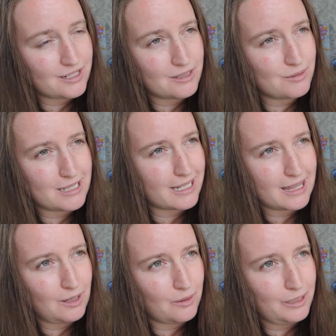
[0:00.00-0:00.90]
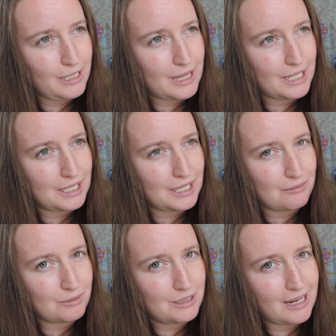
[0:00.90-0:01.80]
because it was like the only thing
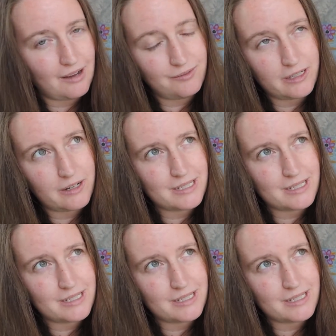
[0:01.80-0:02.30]
that would cover it.